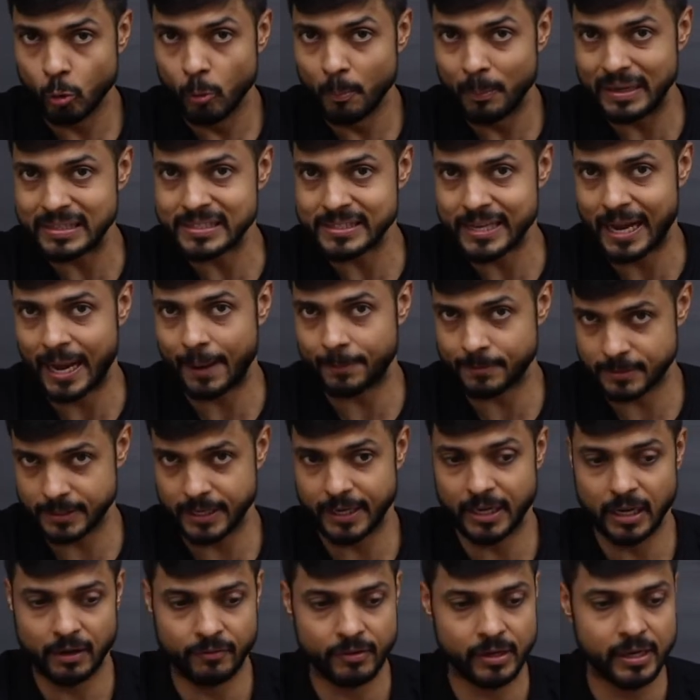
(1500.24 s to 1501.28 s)
mishaps in
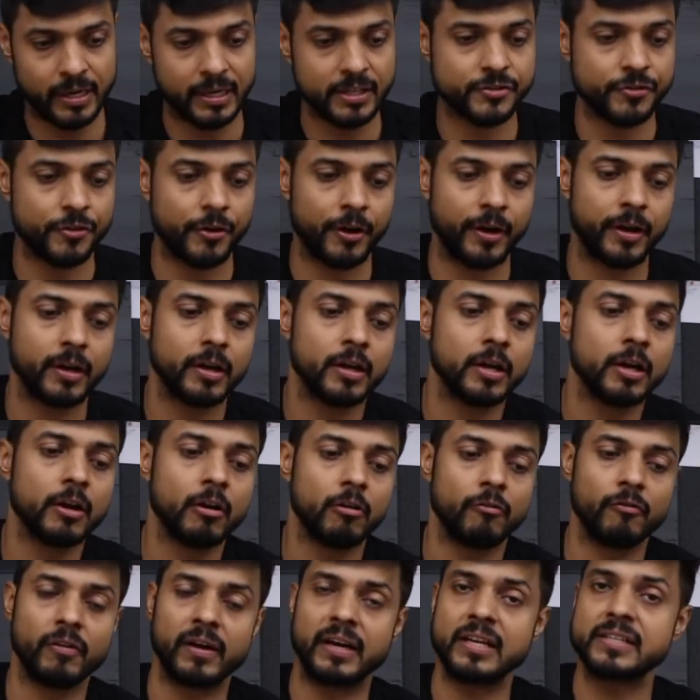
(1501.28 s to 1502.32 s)
our history.
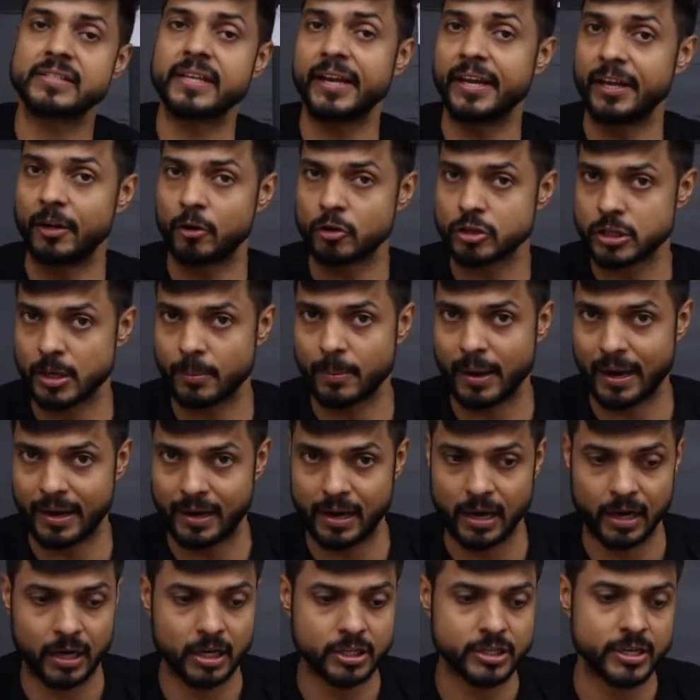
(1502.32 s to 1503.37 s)
One is the Hiroshima and
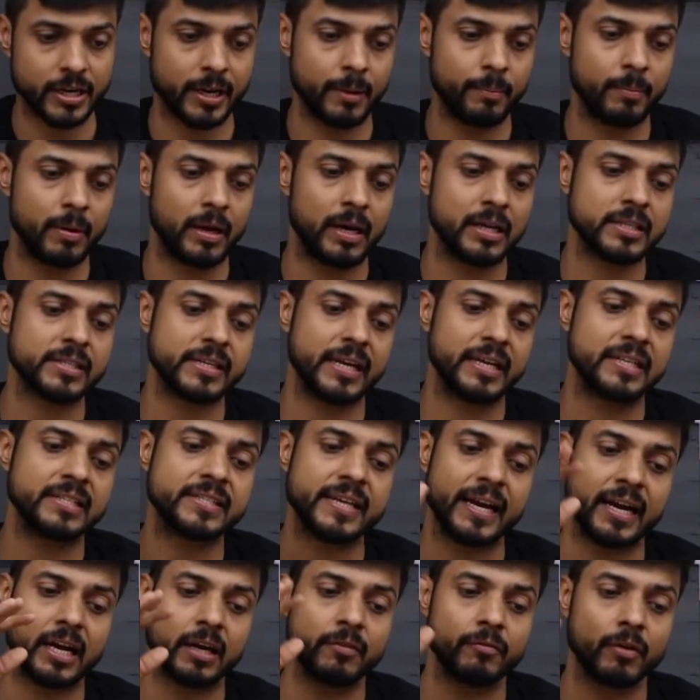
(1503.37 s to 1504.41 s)
Nagasaki blast, and
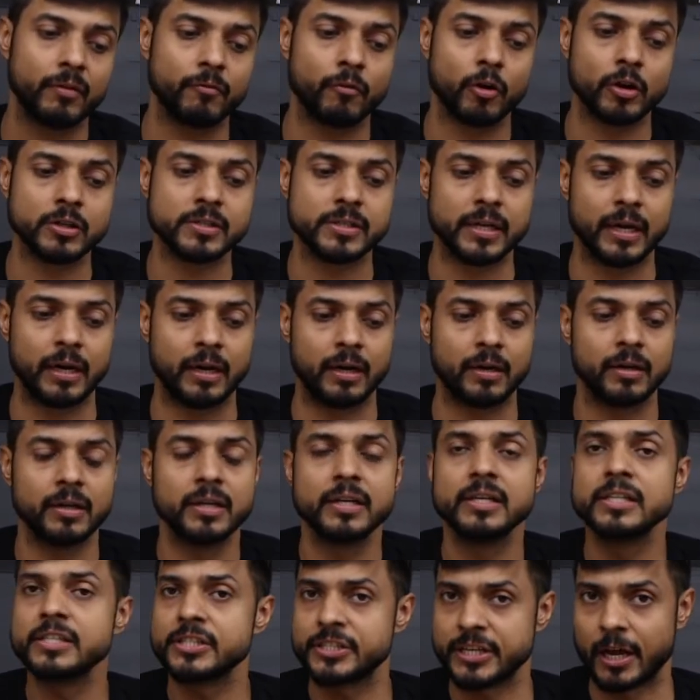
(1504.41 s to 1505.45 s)
second one was
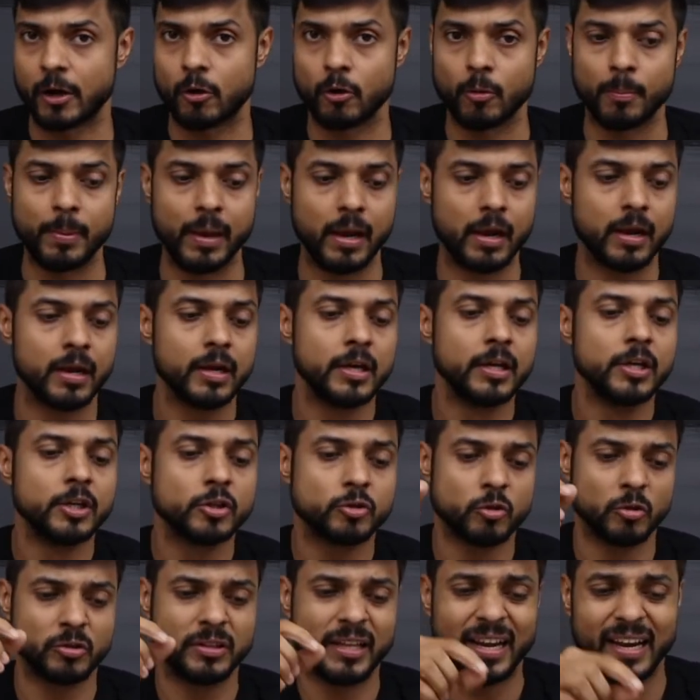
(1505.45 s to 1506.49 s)
Chernobyl. So
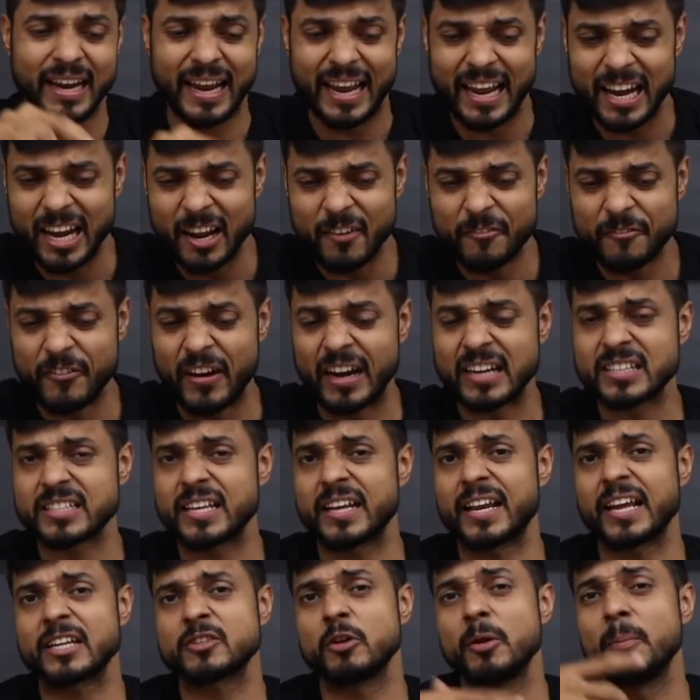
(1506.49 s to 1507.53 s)
their ill effects are
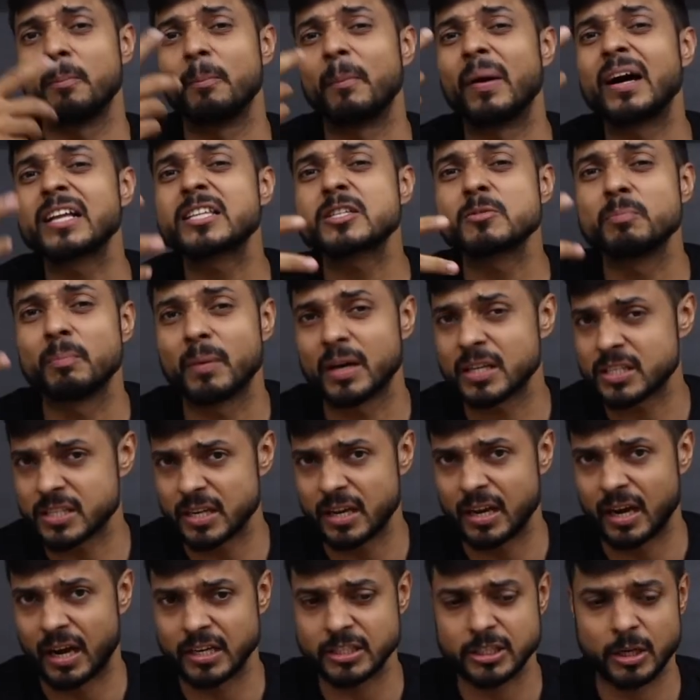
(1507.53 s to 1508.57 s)
actually much
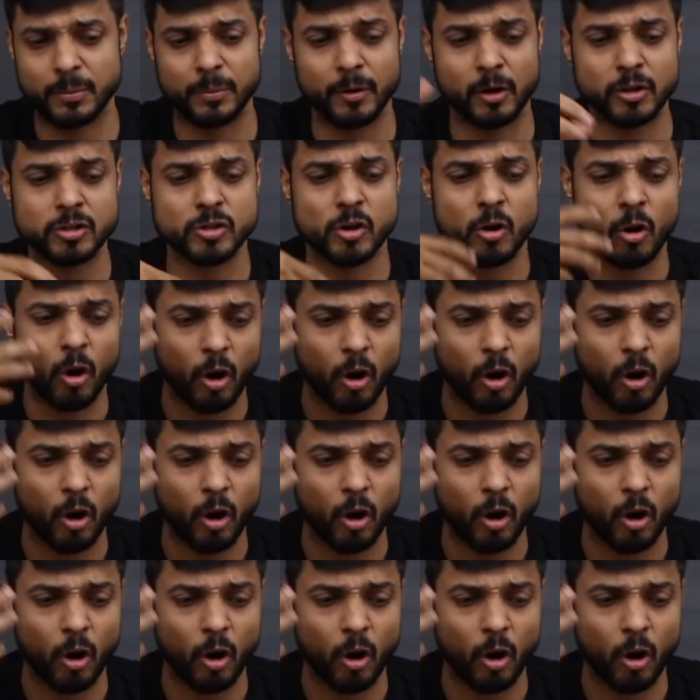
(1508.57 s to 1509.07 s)
larger, because